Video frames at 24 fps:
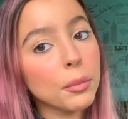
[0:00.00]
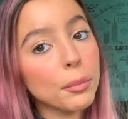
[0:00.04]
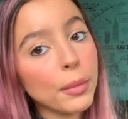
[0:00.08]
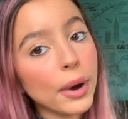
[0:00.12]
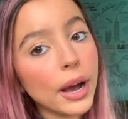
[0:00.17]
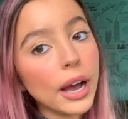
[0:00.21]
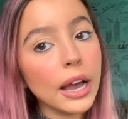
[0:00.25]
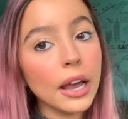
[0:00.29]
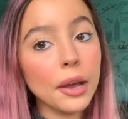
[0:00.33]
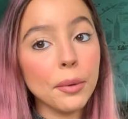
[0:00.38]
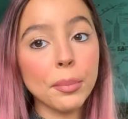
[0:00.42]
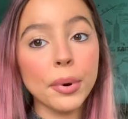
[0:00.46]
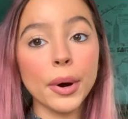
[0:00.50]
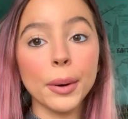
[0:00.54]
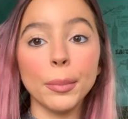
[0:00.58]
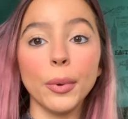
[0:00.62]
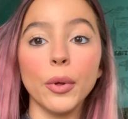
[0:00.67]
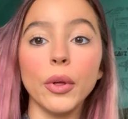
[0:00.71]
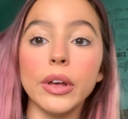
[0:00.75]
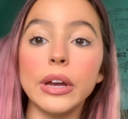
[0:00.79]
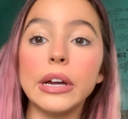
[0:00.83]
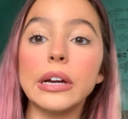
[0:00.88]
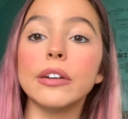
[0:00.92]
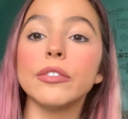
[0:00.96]
my purple
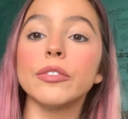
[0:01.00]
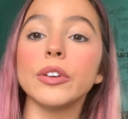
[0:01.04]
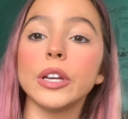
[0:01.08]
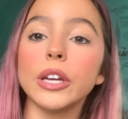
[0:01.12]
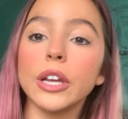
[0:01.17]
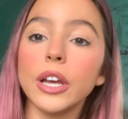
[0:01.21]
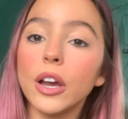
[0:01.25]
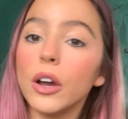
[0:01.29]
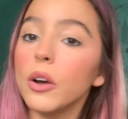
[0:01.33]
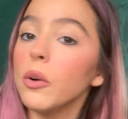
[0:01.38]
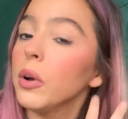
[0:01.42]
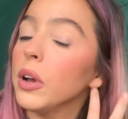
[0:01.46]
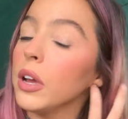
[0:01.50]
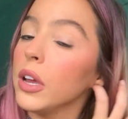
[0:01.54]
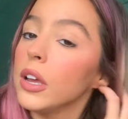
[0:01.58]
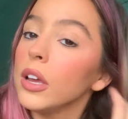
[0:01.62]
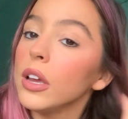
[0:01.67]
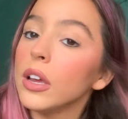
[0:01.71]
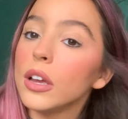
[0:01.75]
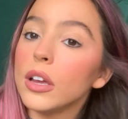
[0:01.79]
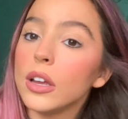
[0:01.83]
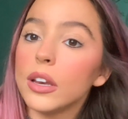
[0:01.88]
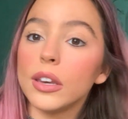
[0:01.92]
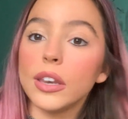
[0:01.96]
hair video,
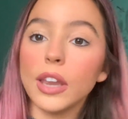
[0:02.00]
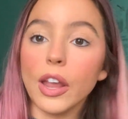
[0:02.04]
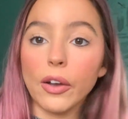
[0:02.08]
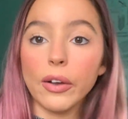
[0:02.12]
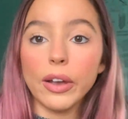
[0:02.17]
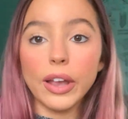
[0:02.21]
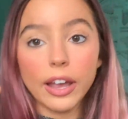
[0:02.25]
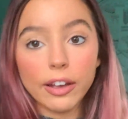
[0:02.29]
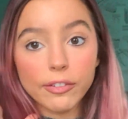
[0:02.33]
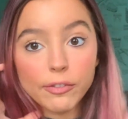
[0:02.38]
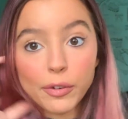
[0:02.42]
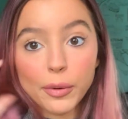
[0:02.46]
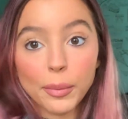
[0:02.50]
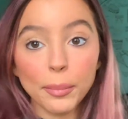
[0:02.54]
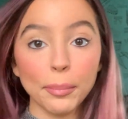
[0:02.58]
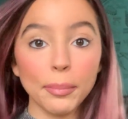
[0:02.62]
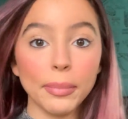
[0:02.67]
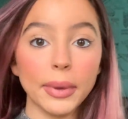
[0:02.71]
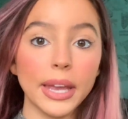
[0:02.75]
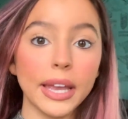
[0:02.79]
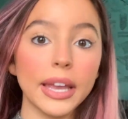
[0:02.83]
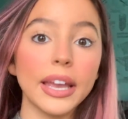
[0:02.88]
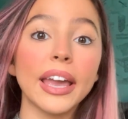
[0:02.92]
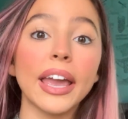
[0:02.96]
now I have
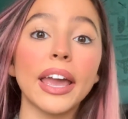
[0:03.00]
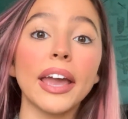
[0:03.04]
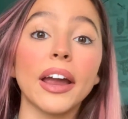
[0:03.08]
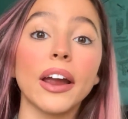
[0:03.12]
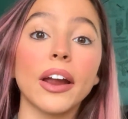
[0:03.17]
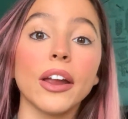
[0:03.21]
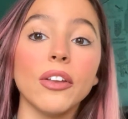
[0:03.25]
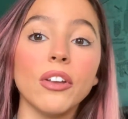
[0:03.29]
pink hair.